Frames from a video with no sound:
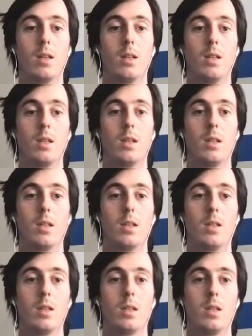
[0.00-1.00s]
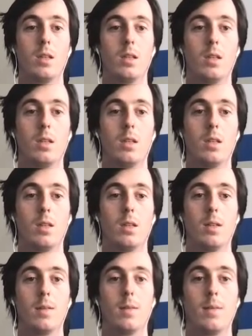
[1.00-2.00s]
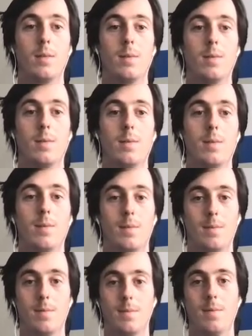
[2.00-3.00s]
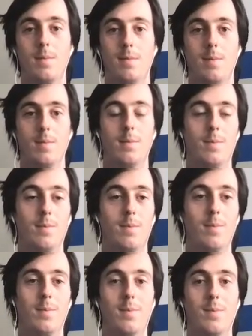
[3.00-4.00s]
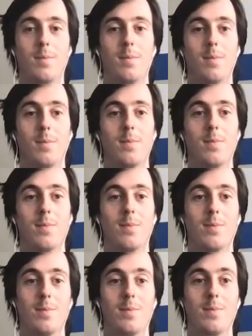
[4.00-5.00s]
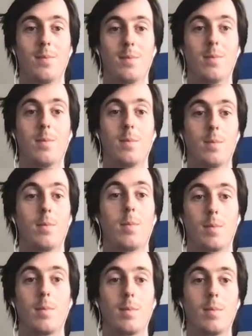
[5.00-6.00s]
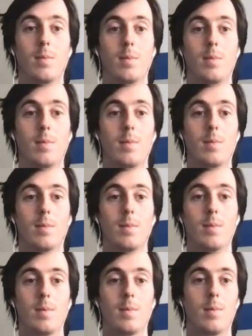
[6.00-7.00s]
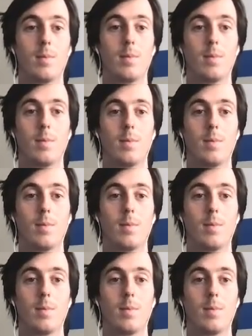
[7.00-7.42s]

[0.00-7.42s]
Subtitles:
The person shown says nothing.